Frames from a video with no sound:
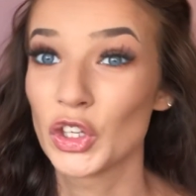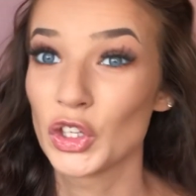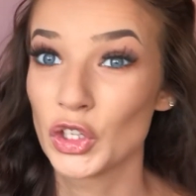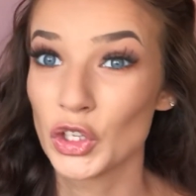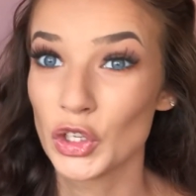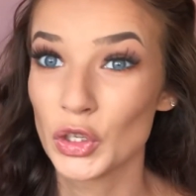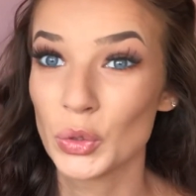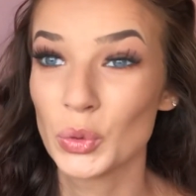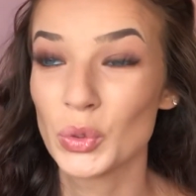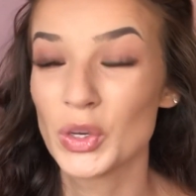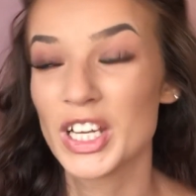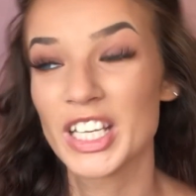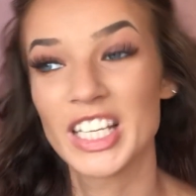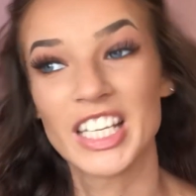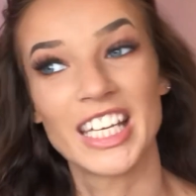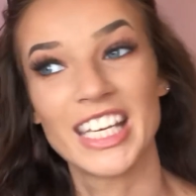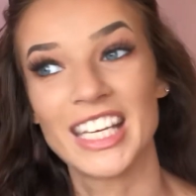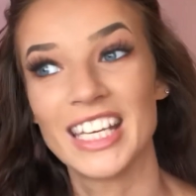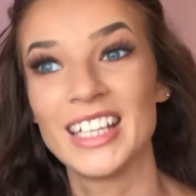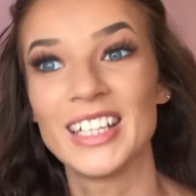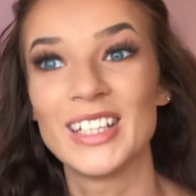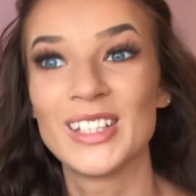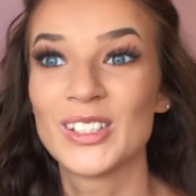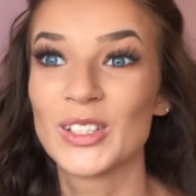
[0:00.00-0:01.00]
you
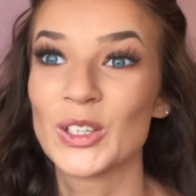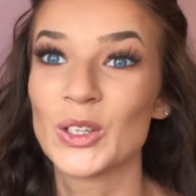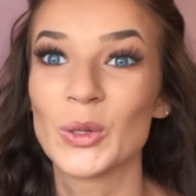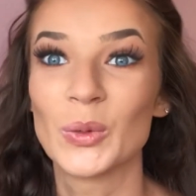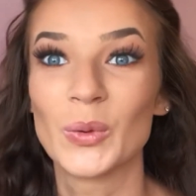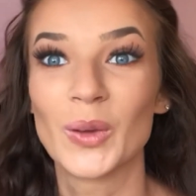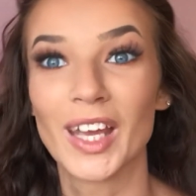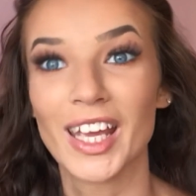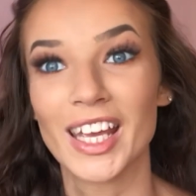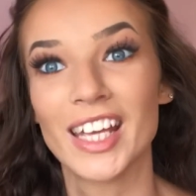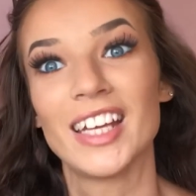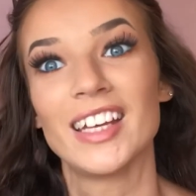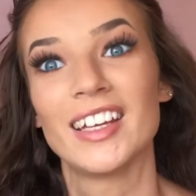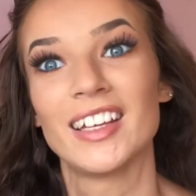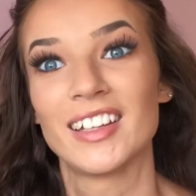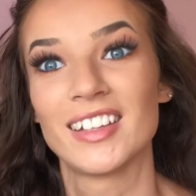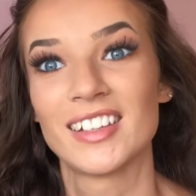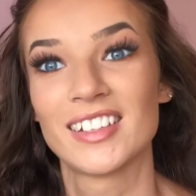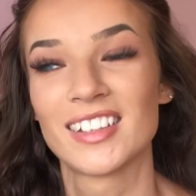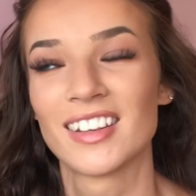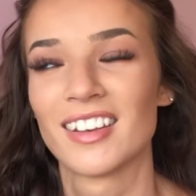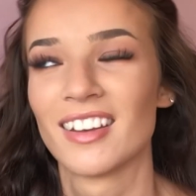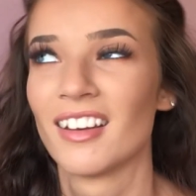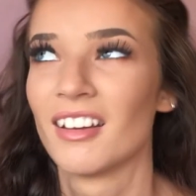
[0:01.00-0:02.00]
need to
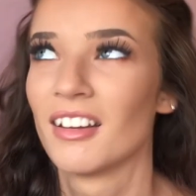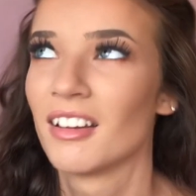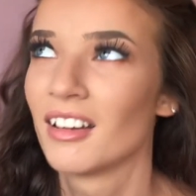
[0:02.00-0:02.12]
eat.